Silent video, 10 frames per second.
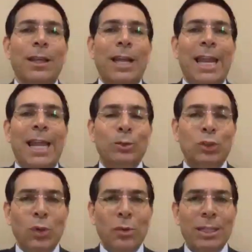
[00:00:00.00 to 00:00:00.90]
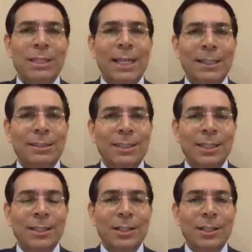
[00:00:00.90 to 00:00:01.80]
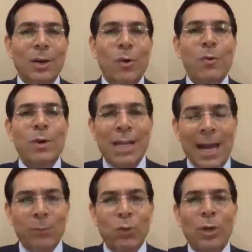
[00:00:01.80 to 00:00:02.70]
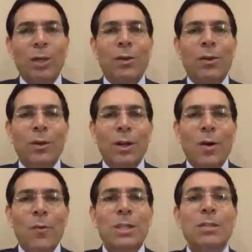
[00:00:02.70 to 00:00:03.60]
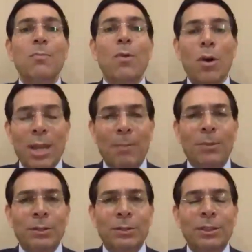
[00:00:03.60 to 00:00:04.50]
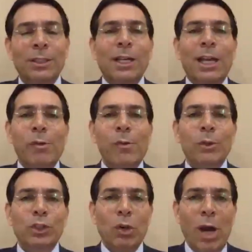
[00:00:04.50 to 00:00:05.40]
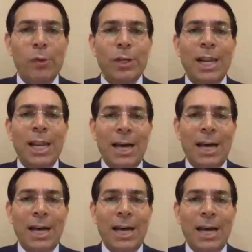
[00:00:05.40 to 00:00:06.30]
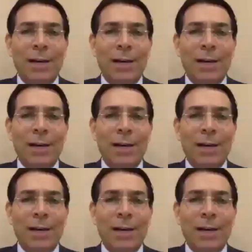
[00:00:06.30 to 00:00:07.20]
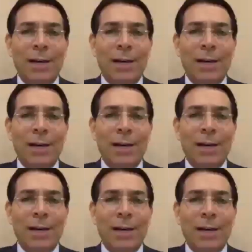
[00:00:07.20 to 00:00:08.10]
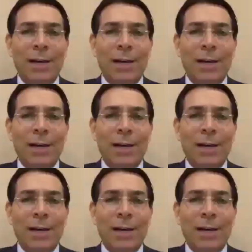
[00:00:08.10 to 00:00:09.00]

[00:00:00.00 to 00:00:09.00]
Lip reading: And I'm sure that next year, we will come together with more numbers and we will show our love, our beloved country.